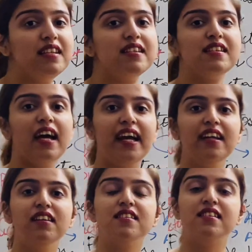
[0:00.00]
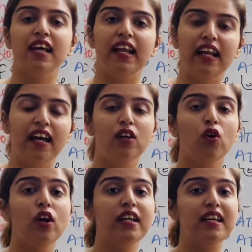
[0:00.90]
inside the cell and
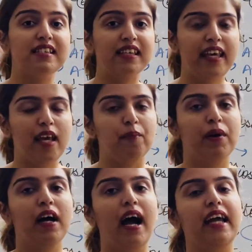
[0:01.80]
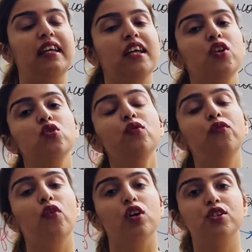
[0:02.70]
not escape, I need to
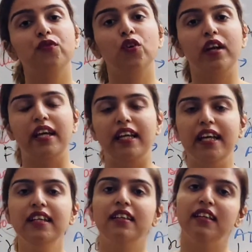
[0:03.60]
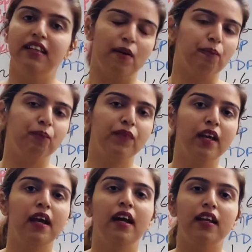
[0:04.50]
phosphorylate them.
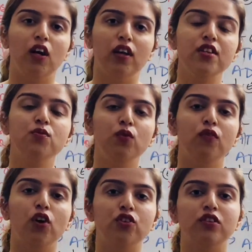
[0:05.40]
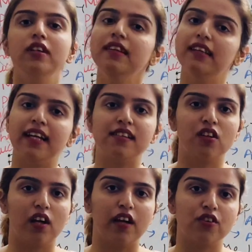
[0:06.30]
Now let's move on to the next
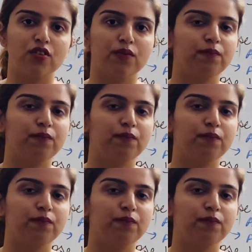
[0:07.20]
reaction.